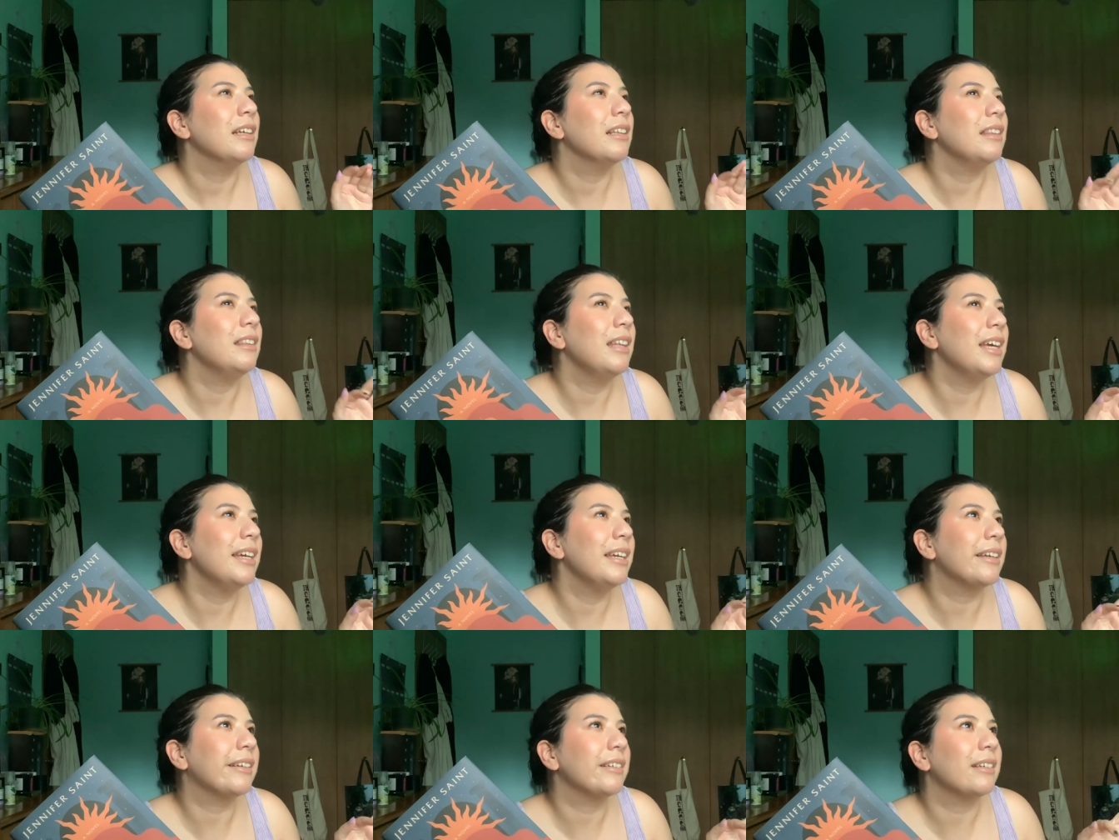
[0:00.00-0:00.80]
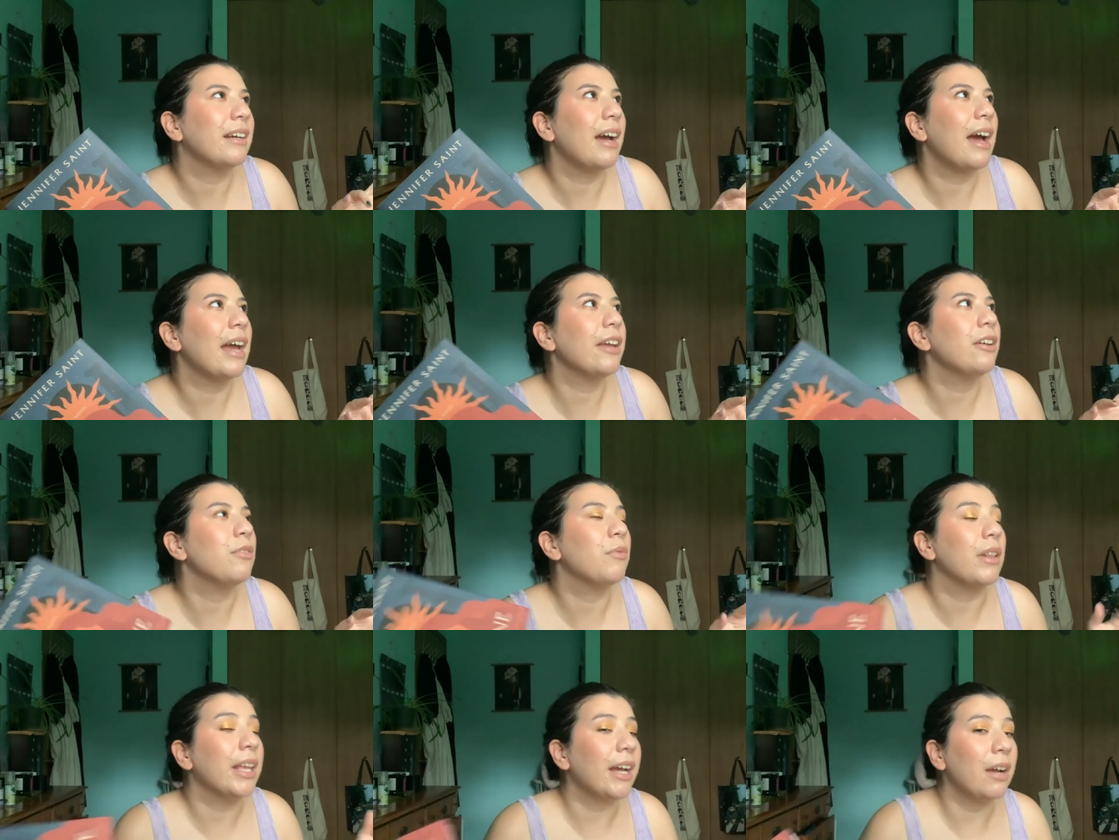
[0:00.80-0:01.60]
like, I could,
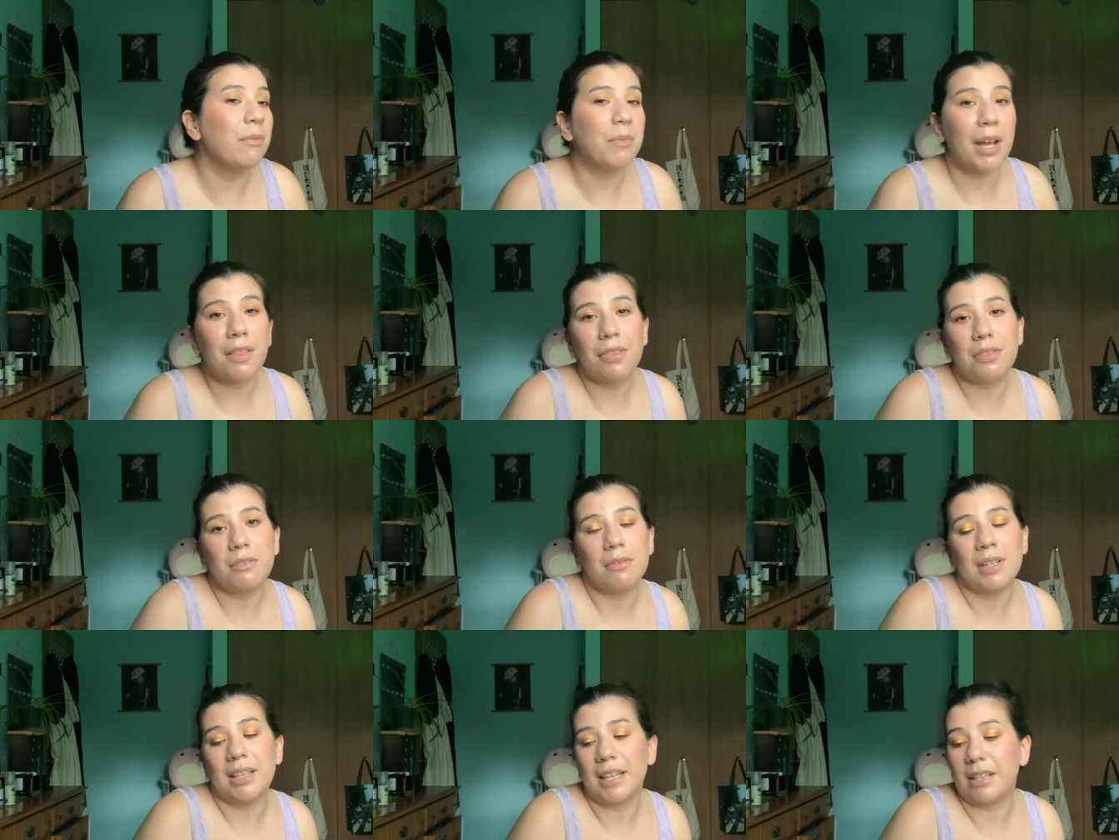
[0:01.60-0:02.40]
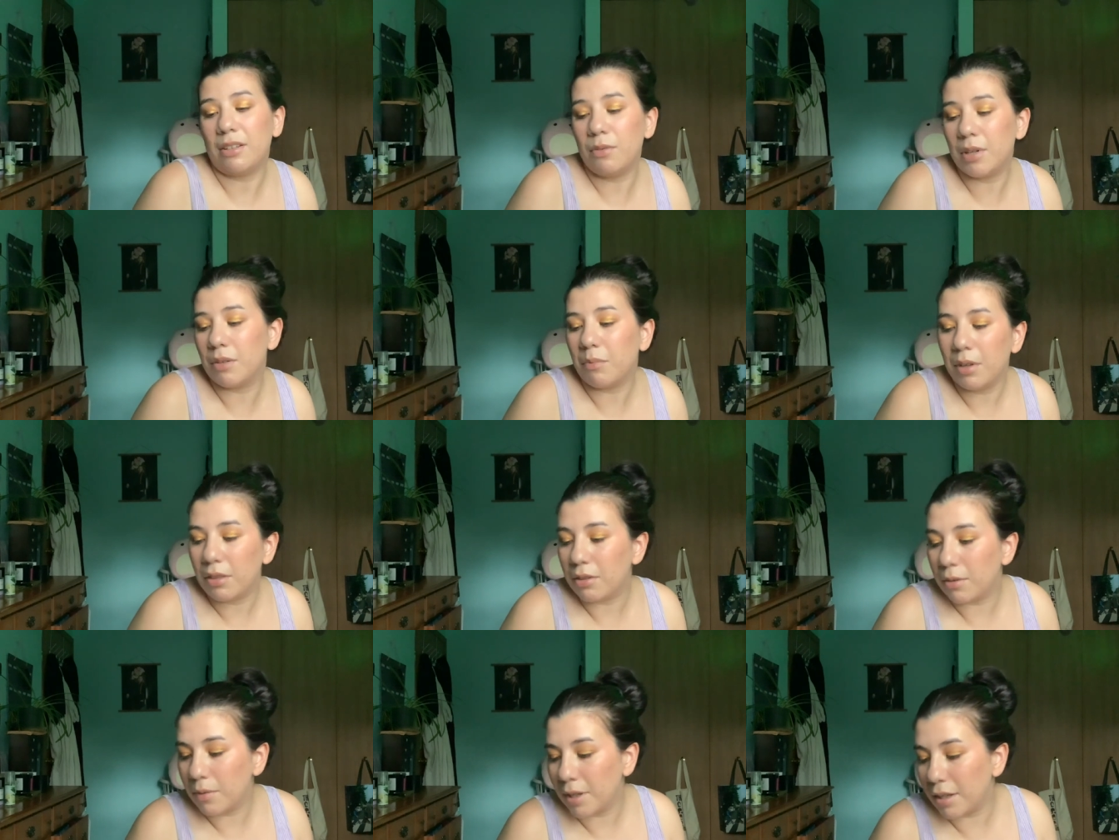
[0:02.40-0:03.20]
like I read through it, like you can read
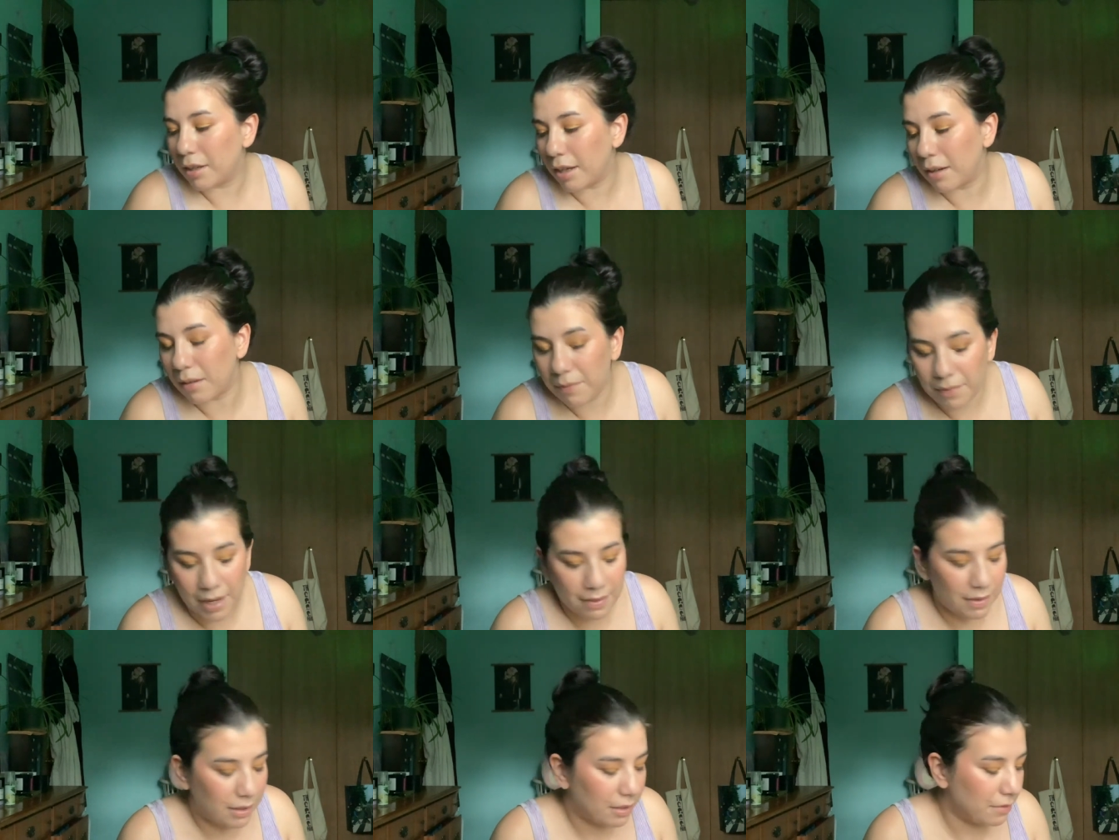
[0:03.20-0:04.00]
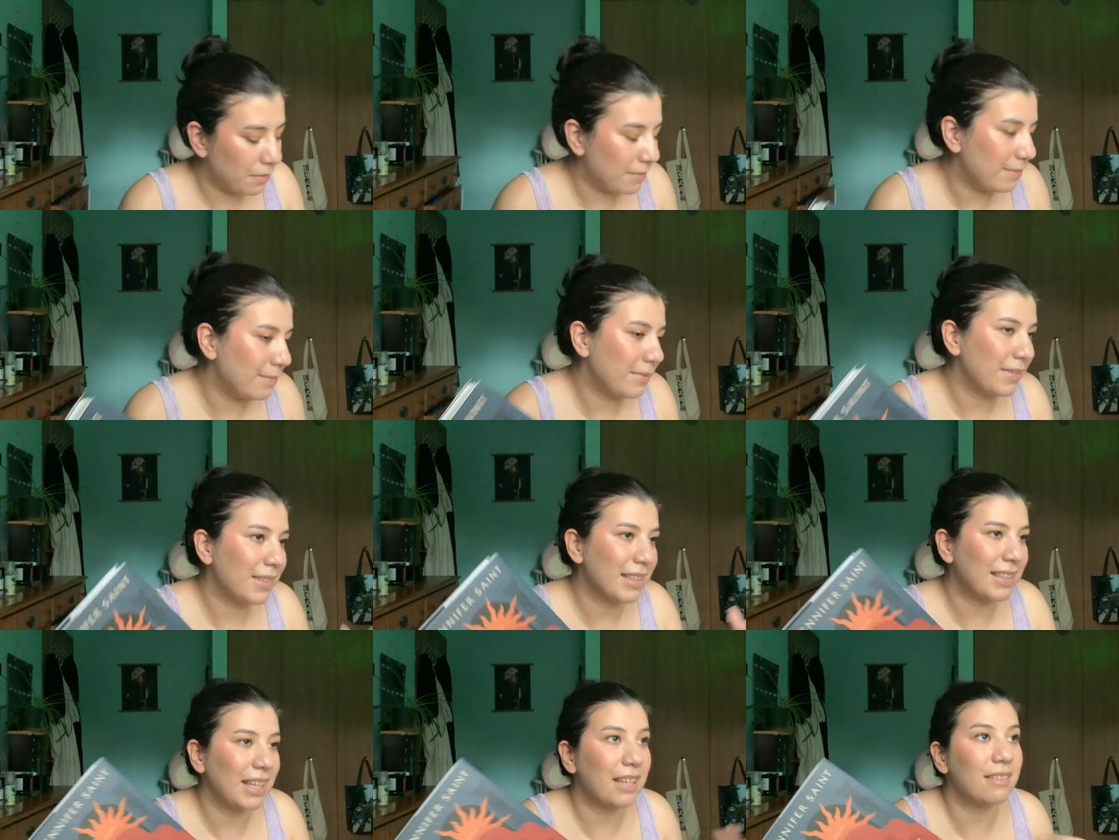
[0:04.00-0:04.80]
through it, and if I think if
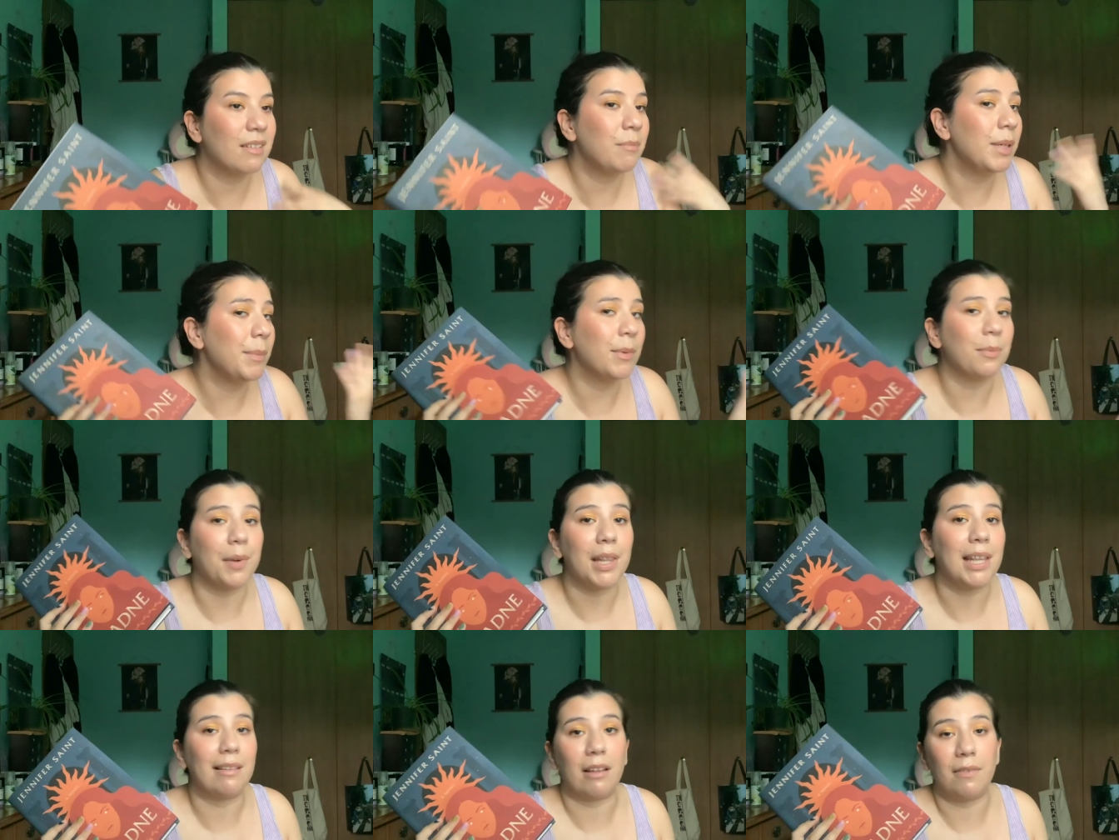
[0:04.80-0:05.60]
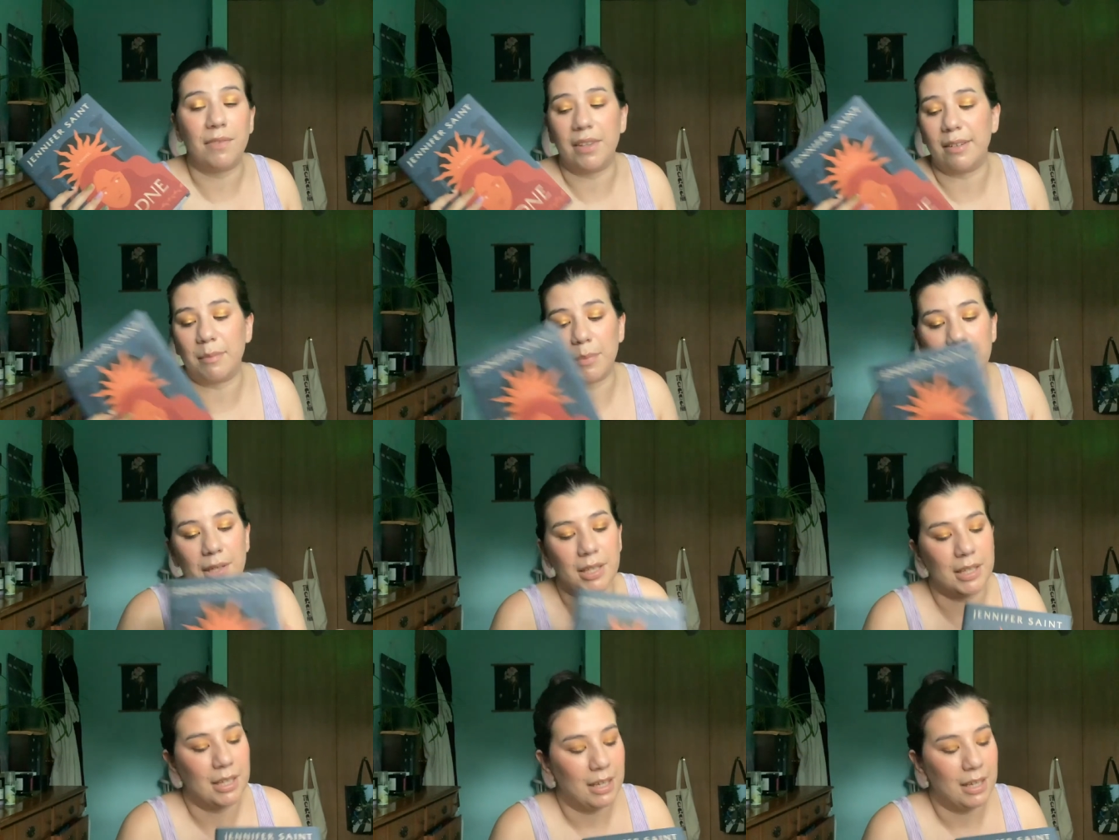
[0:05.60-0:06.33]
like some people really love this book,